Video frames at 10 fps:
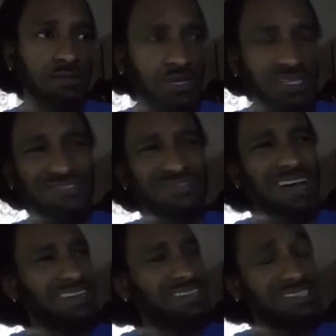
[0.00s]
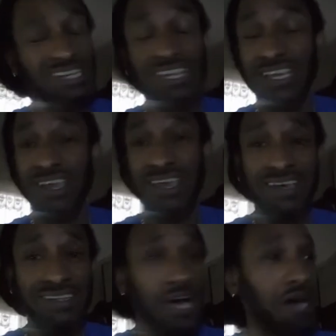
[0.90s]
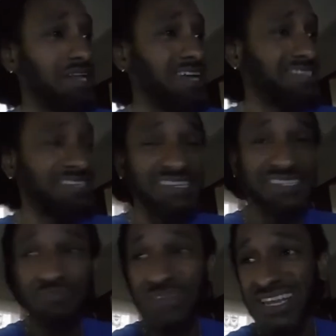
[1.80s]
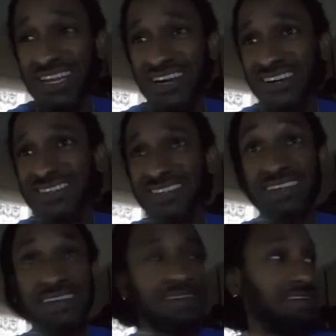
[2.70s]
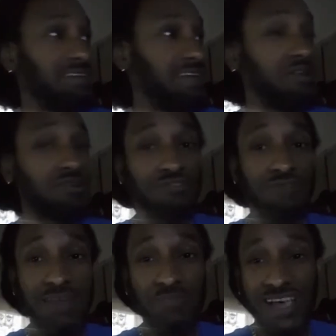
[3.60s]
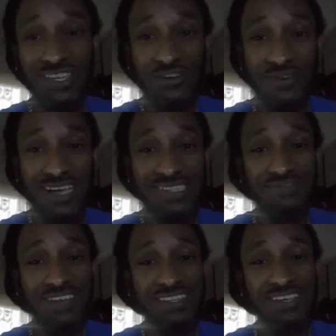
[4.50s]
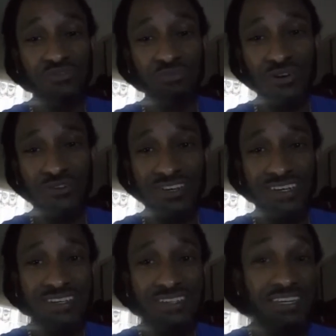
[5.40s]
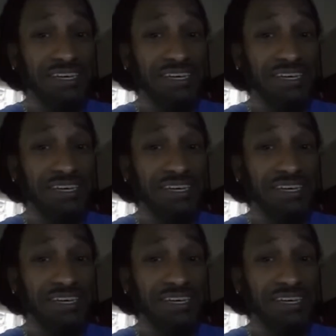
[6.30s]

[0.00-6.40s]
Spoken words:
But then you got these chicken heads. All they see is the millionaires. They looking right past your ass if they think you broke, nigga.